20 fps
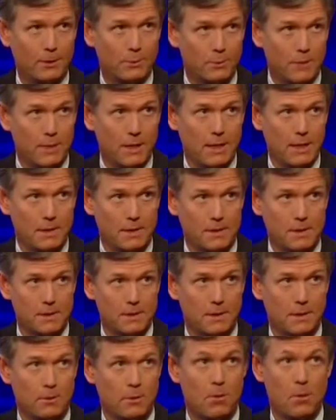lose
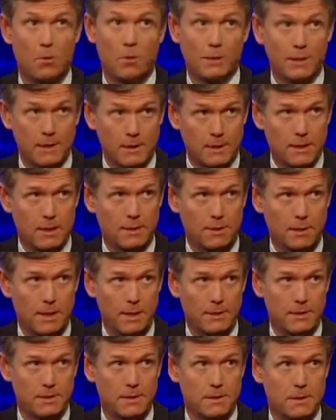cases or when they settle
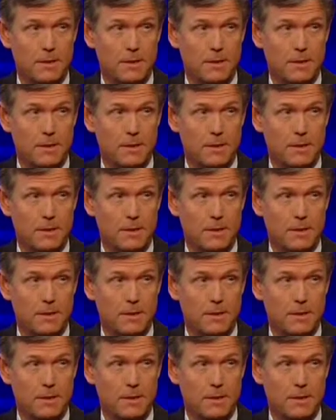cases.